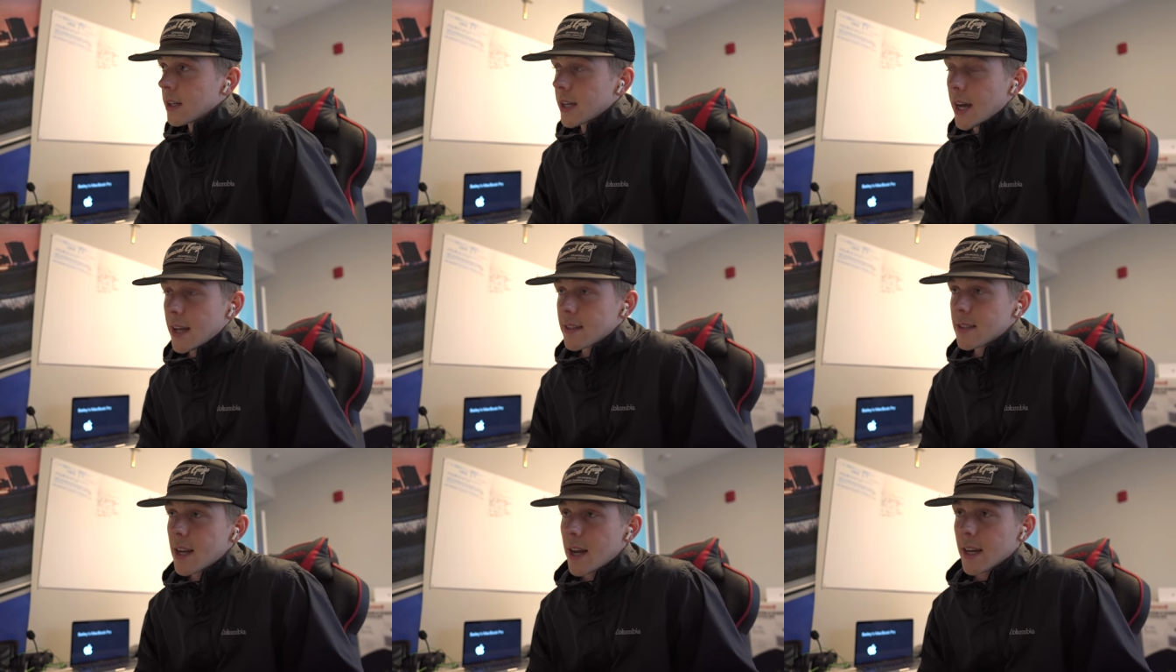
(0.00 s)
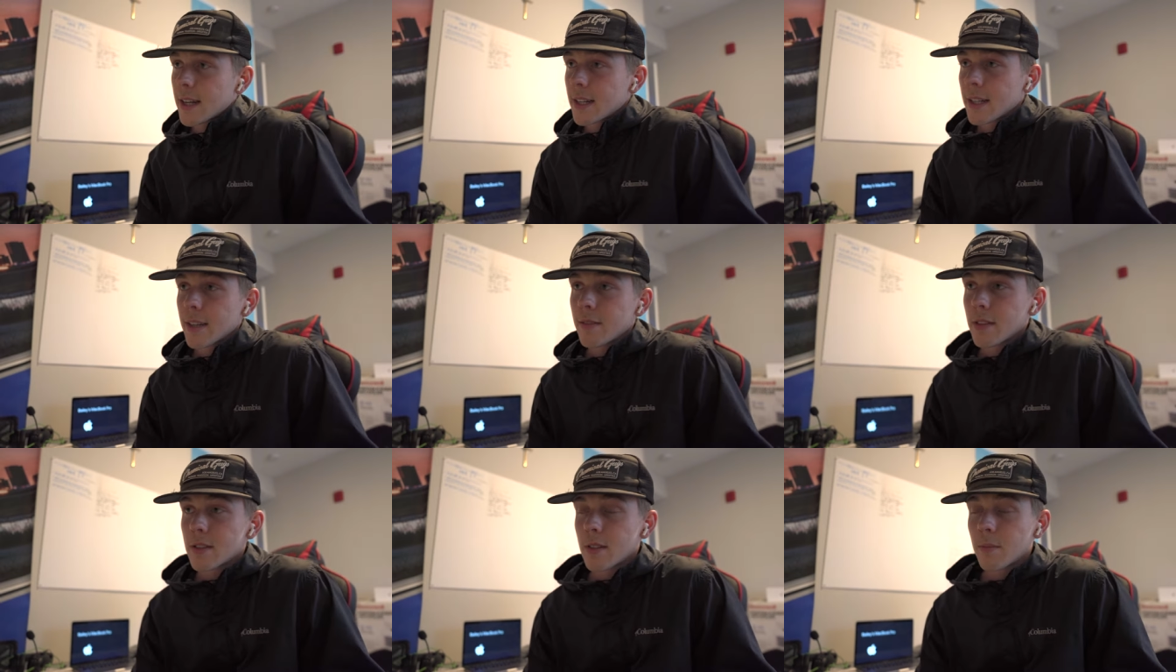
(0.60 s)
God's not going to
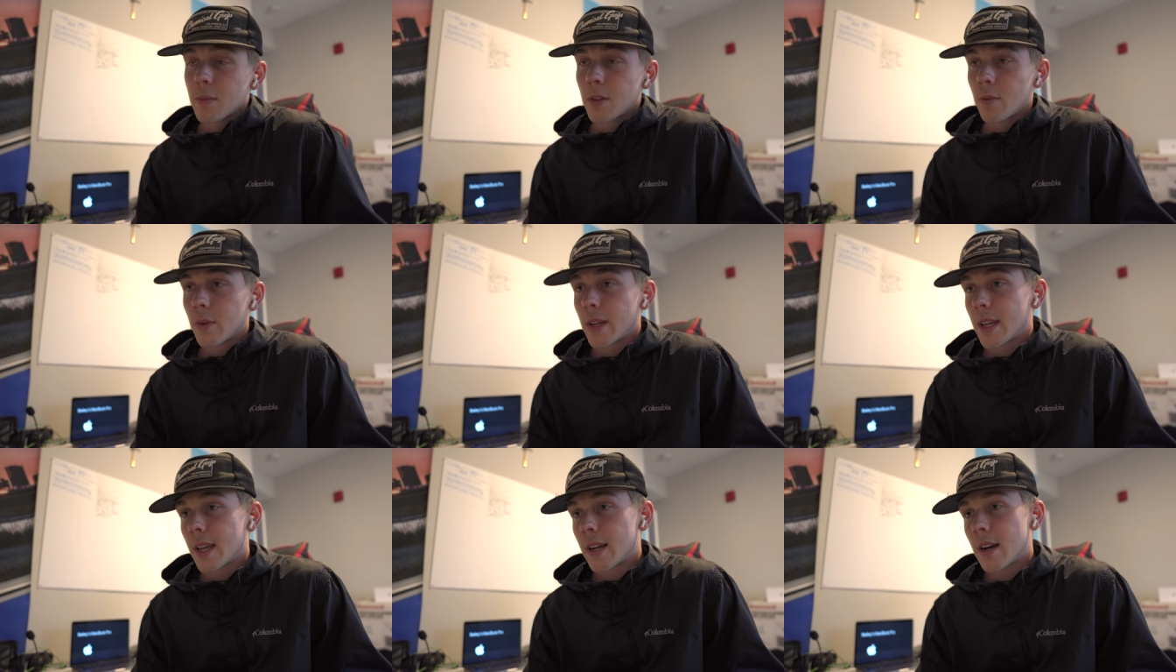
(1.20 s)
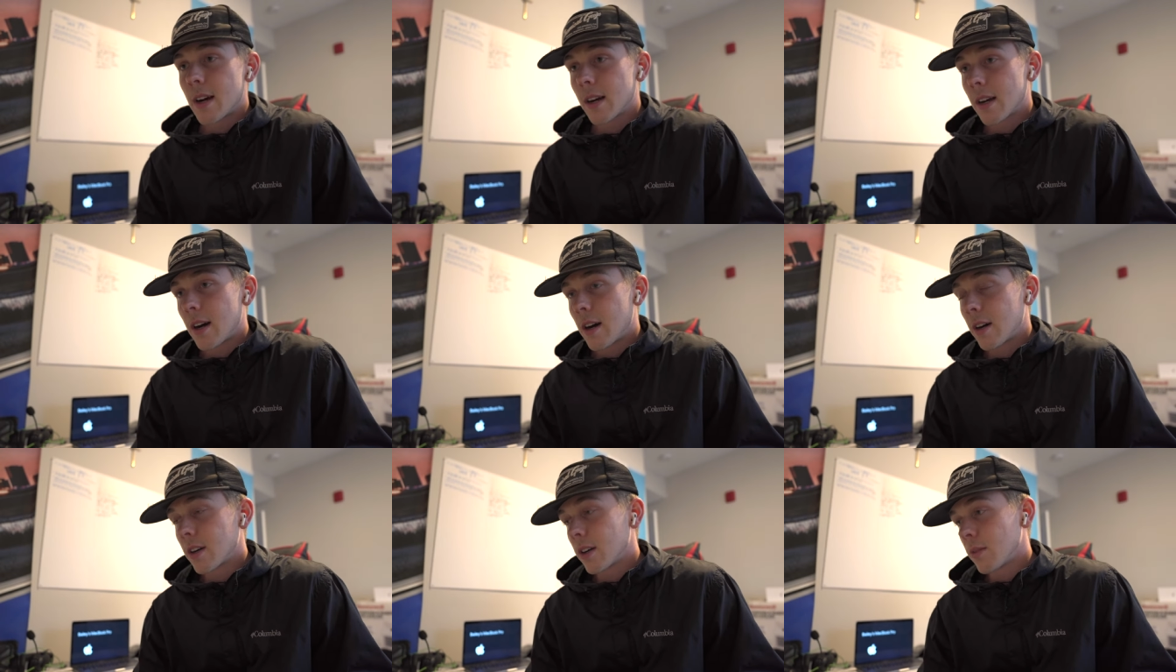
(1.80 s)
give us something we cannot
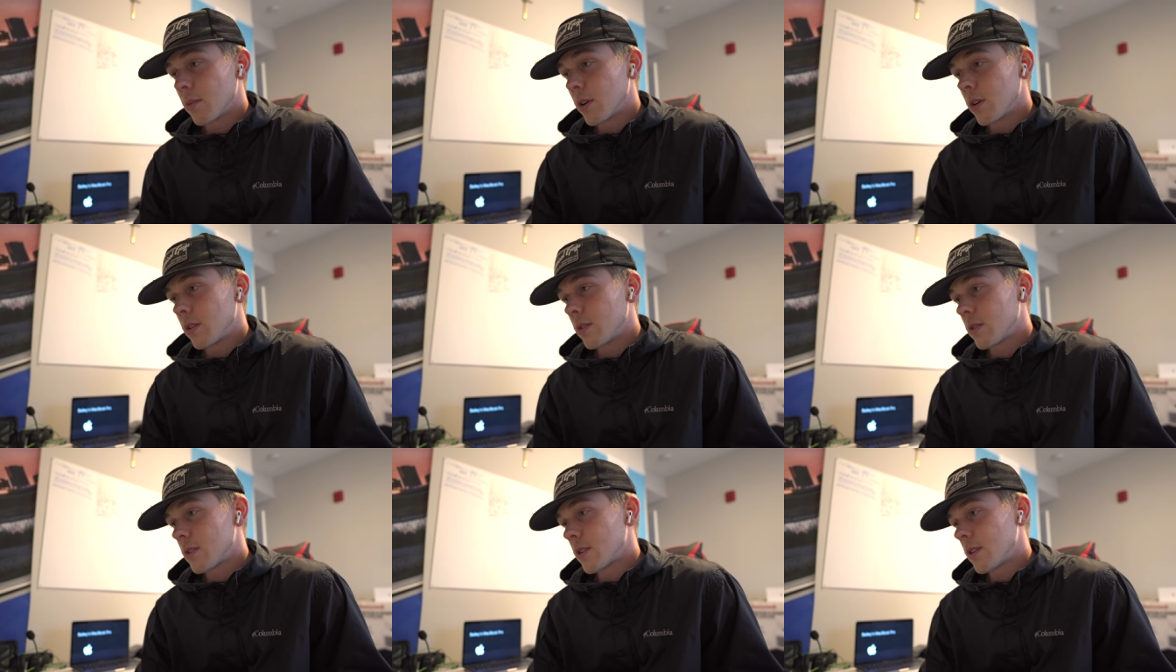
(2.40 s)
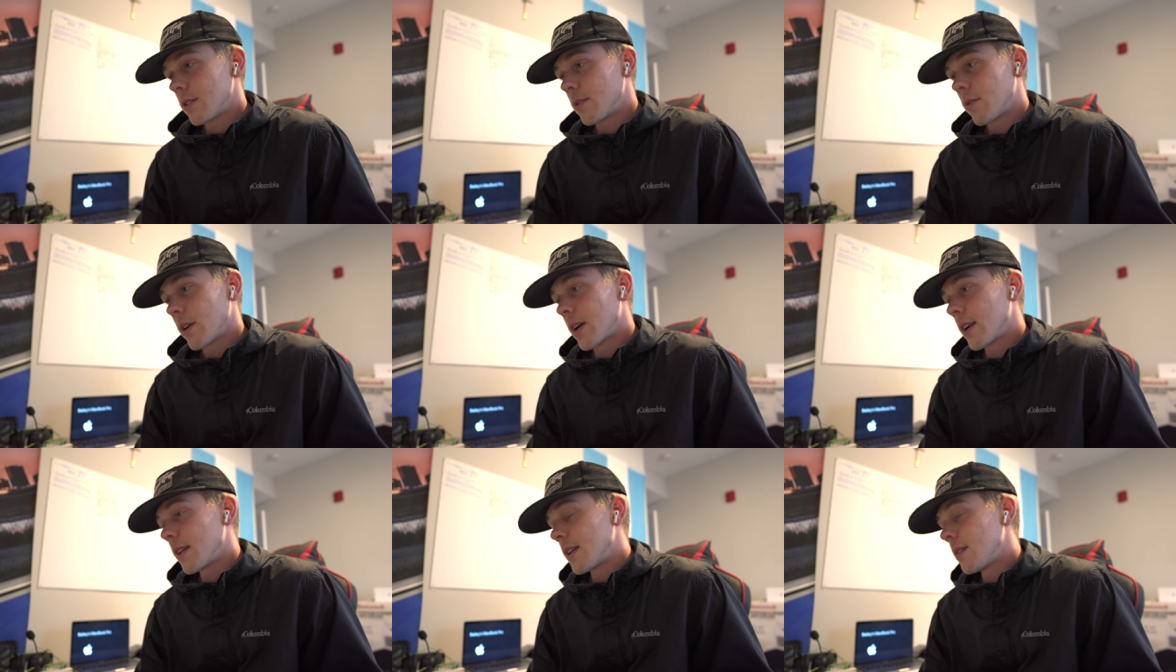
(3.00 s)
conquer, bro. So we're
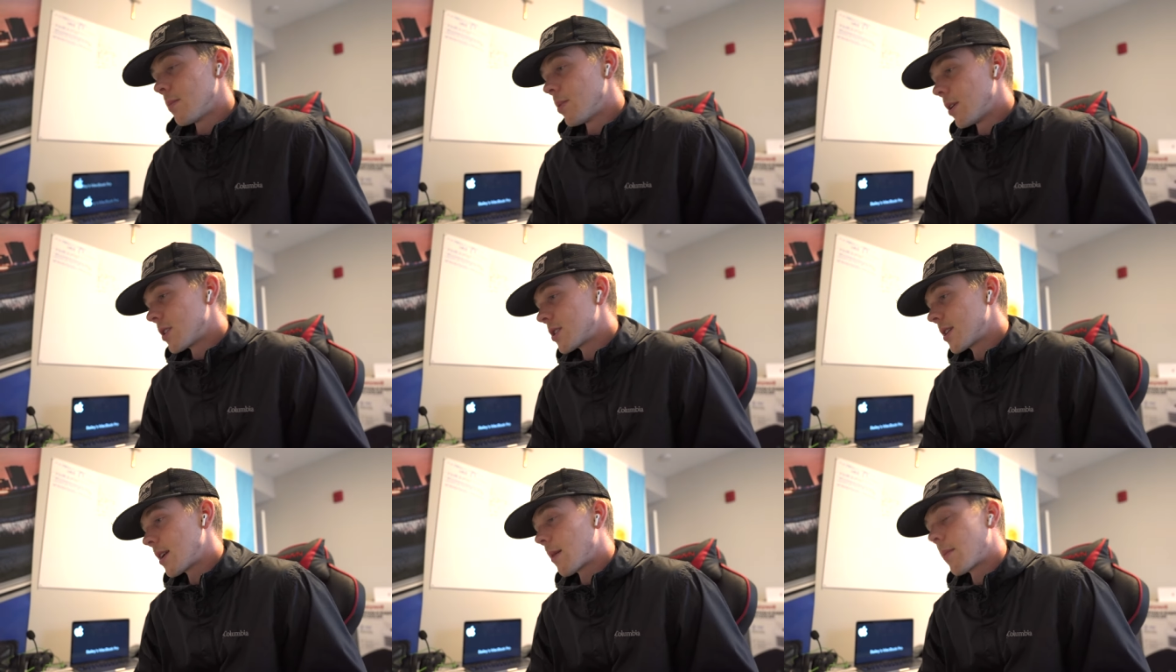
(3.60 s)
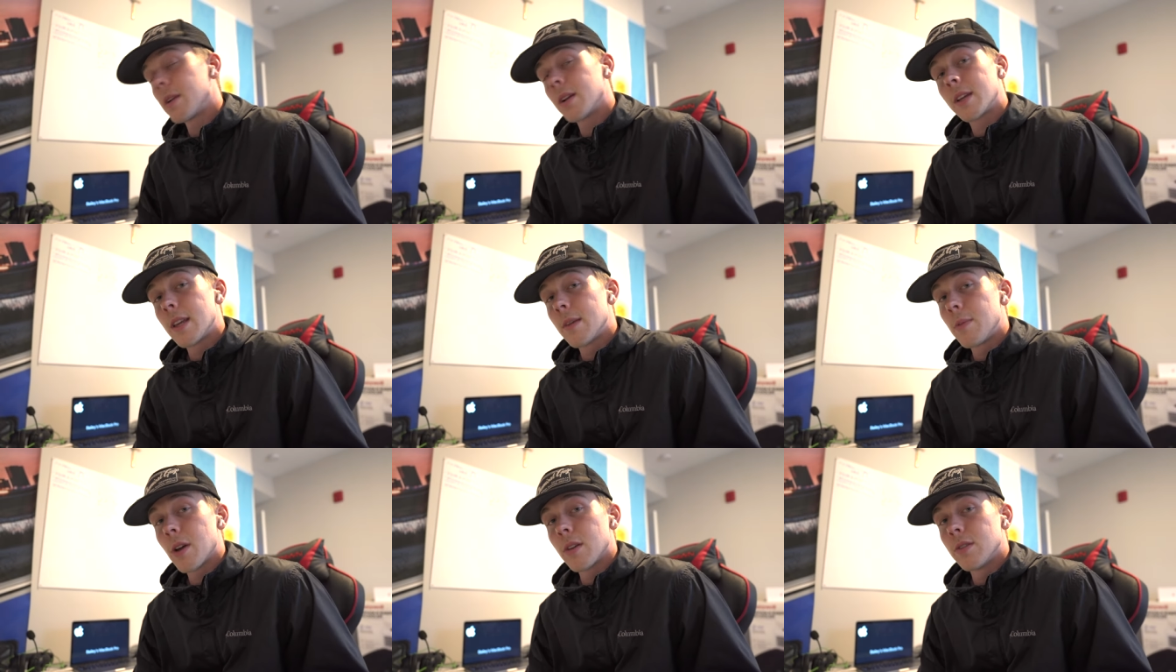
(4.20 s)
going to keep pushing. I'm going to
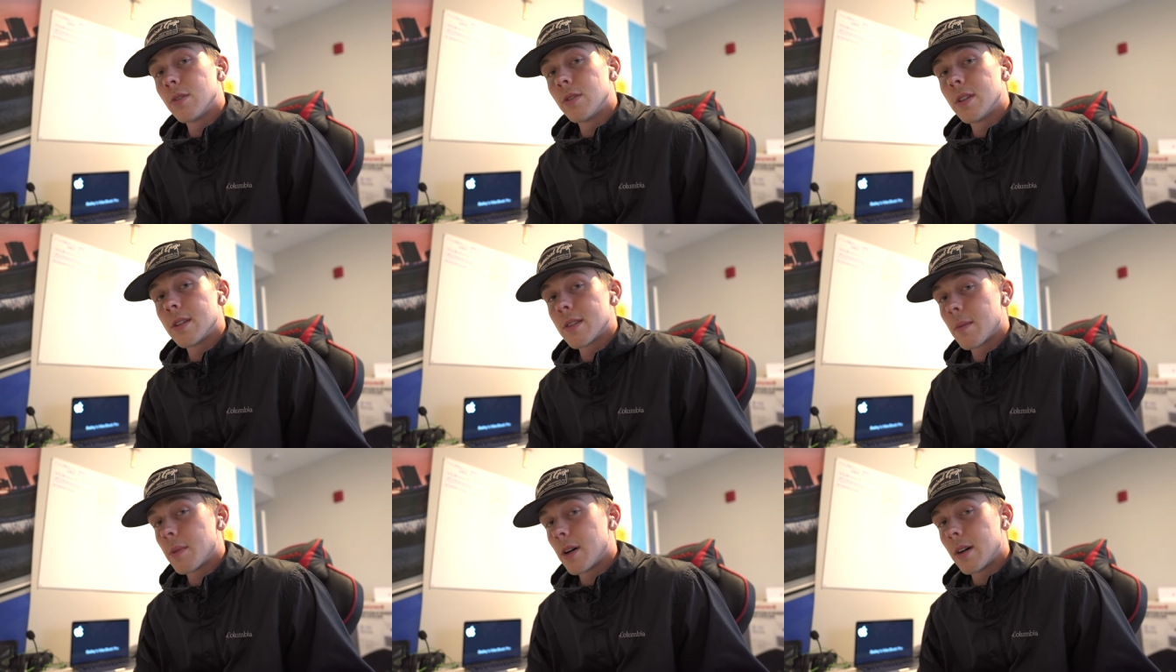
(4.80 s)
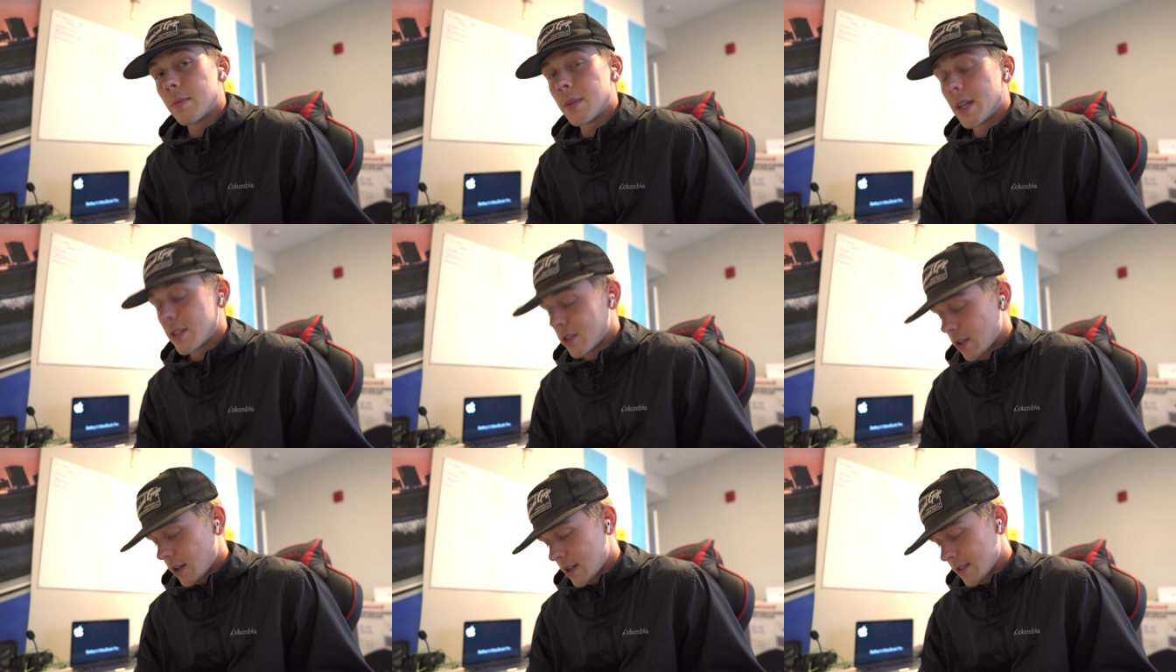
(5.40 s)
keep y'all through this. I'm going to update y'all